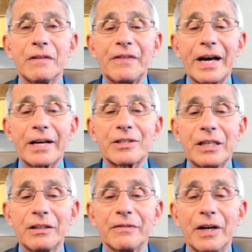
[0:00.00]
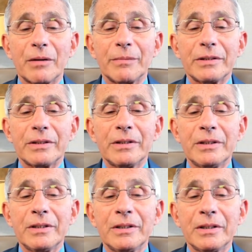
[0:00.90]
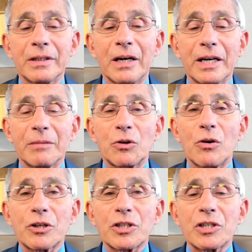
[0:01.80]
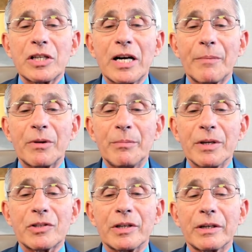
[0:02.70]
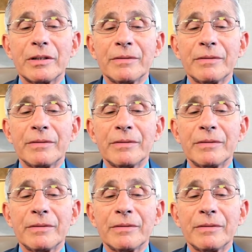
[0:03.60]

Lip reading: vaccine development, I am cautiously optimistic